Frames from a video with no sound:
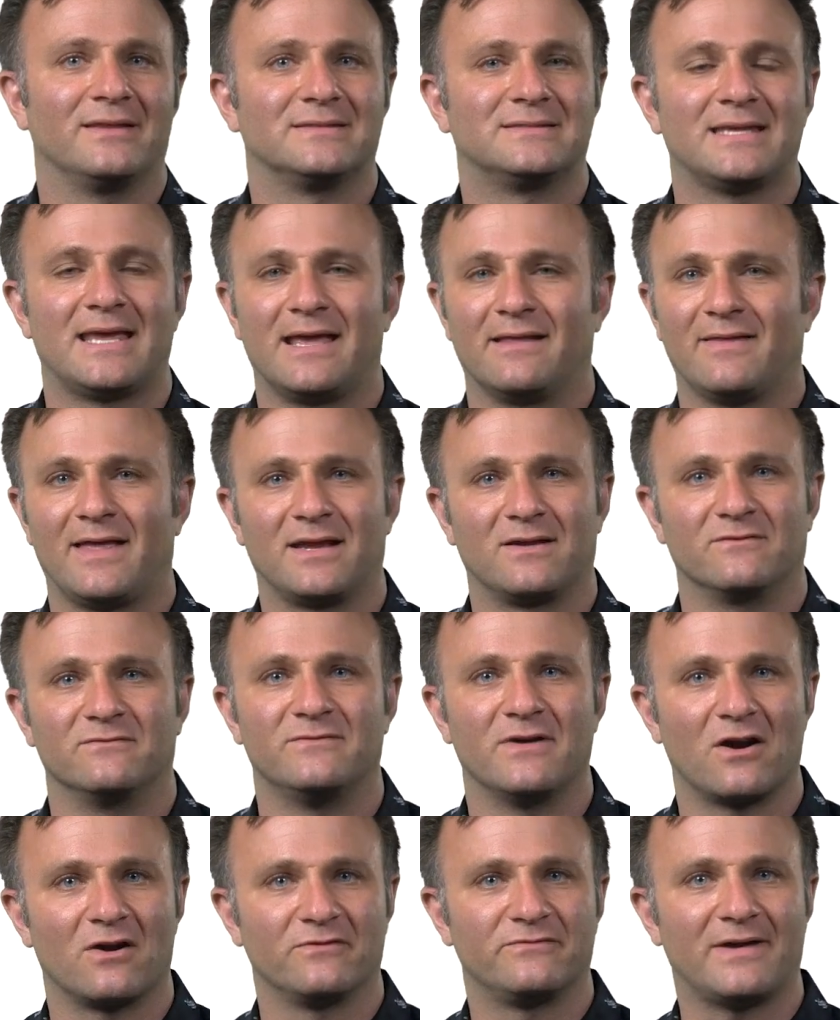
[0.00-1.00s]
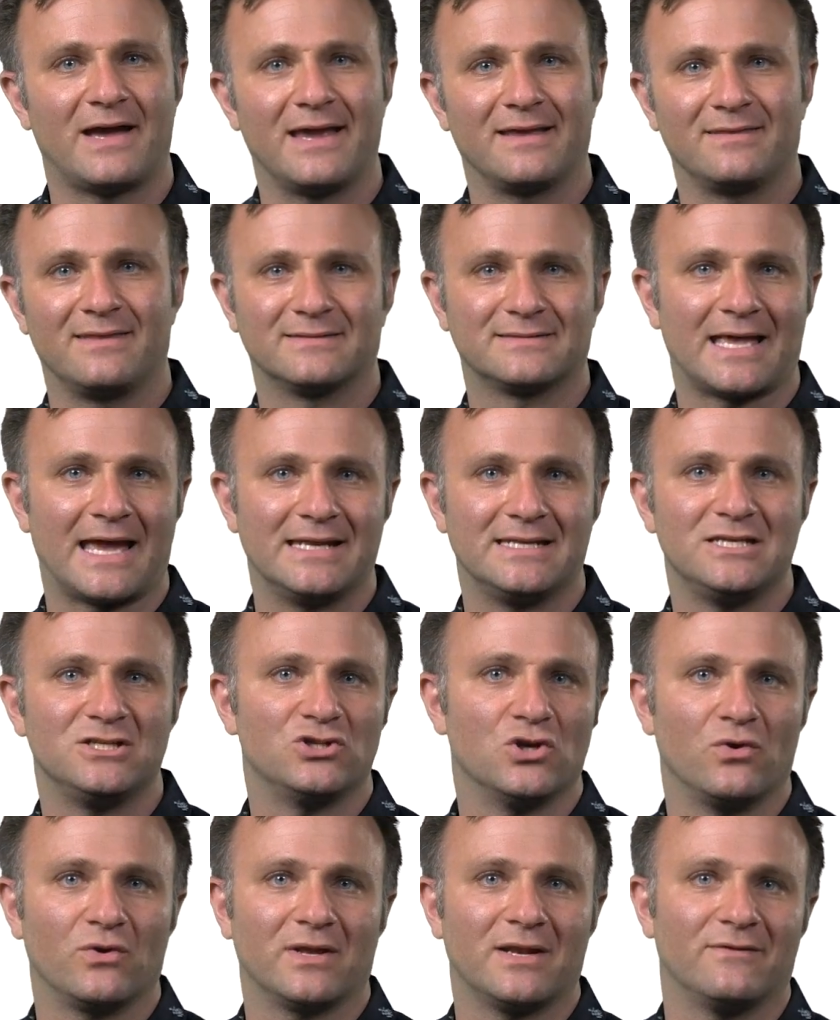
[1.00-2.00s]
than say like verifying this I D
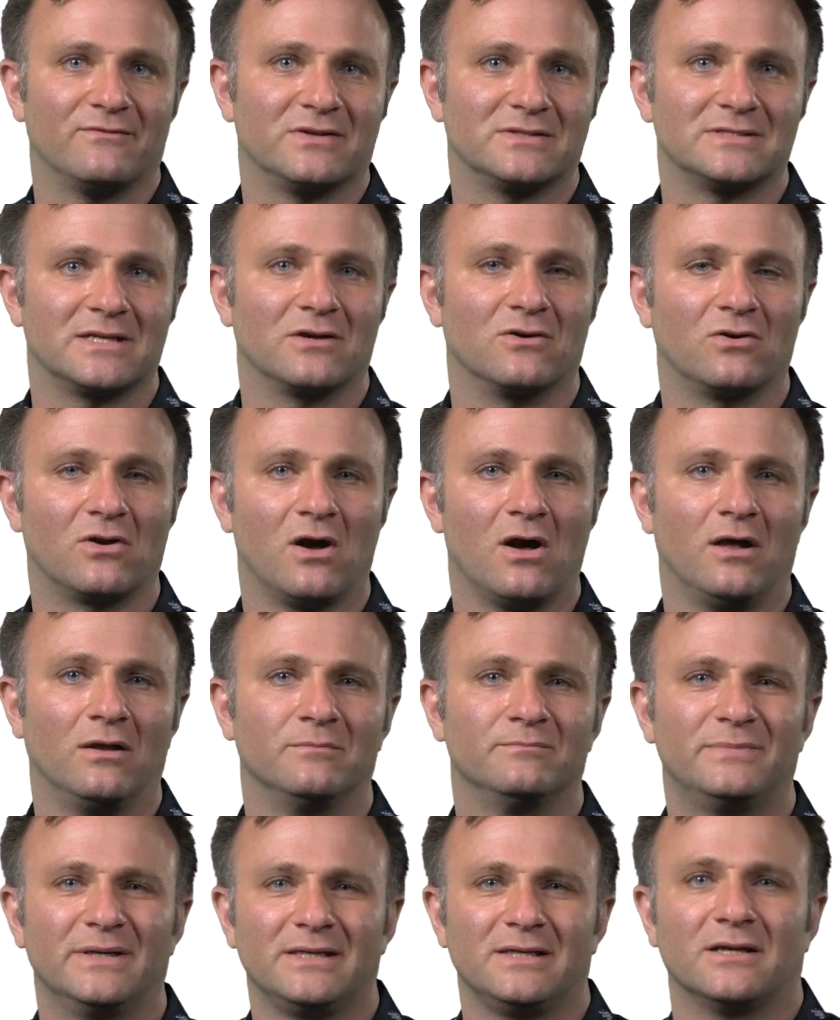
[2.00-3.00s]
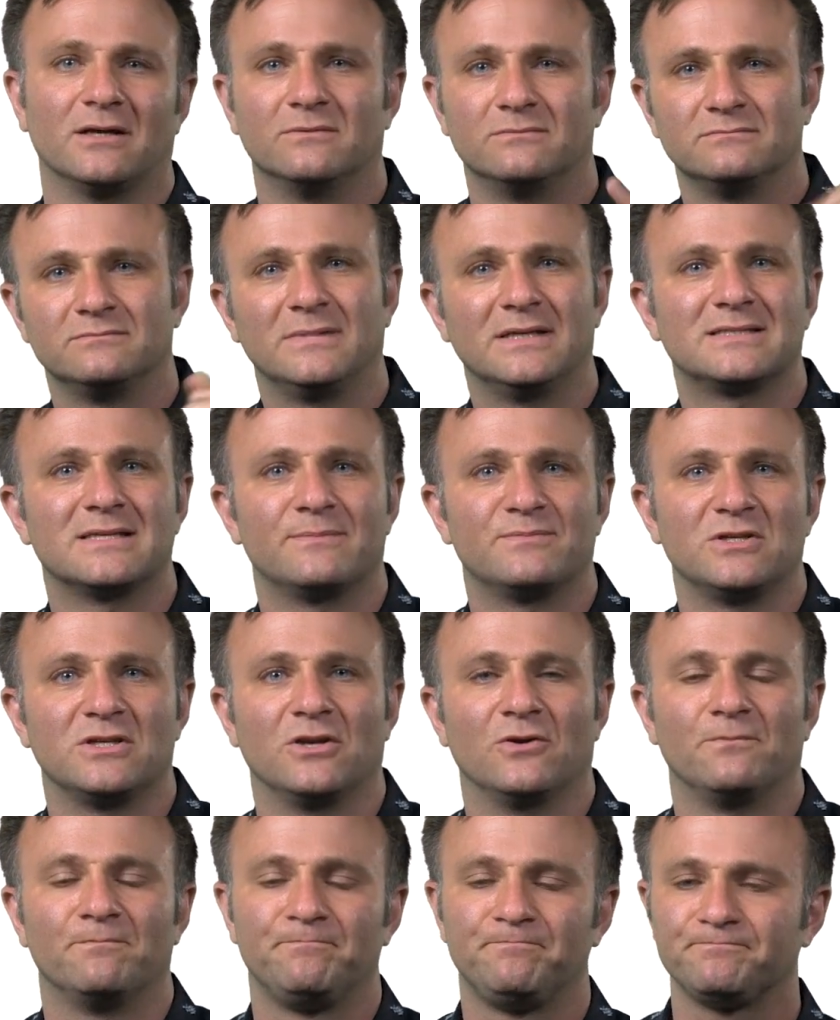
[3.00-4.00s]
token every single call, but you know, it's up to
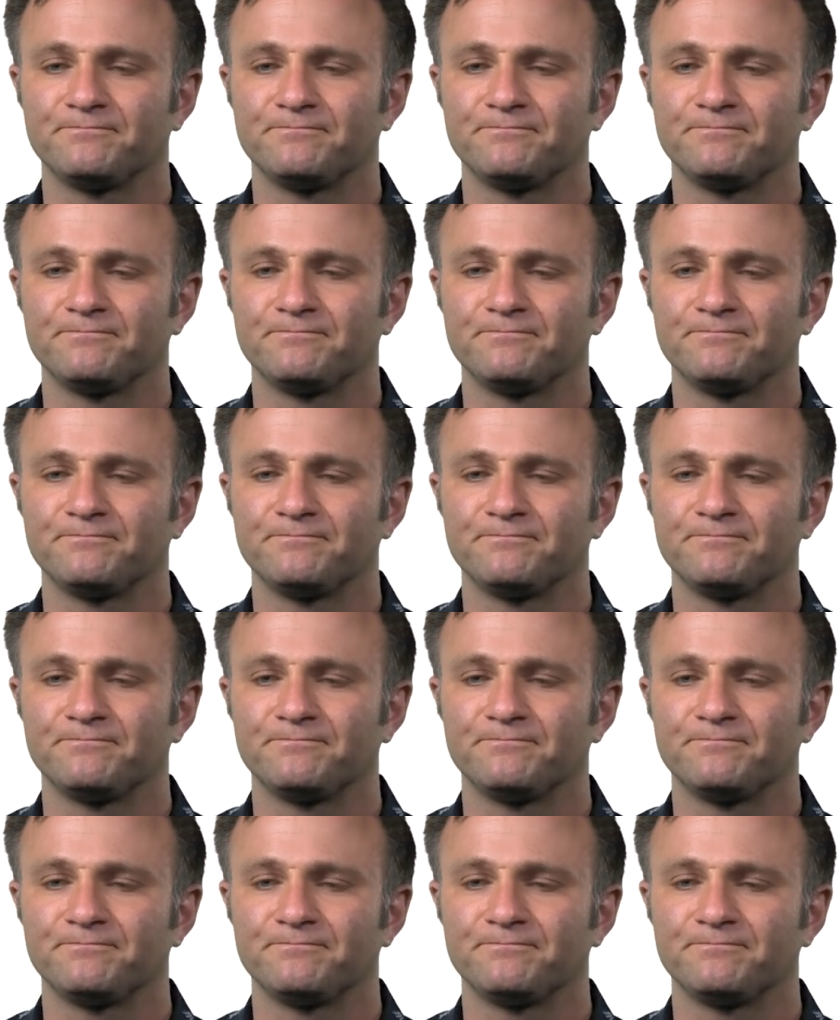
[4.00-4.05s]
you.